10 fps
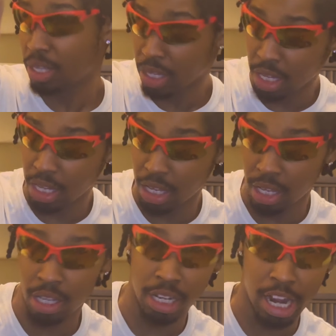
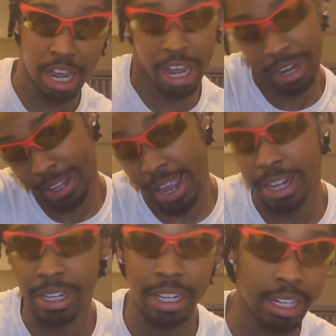yeah, yeah, I
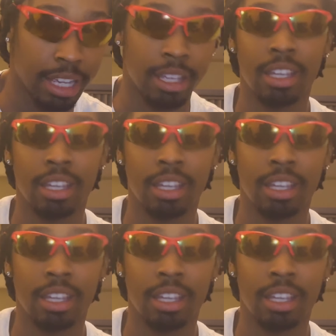did that.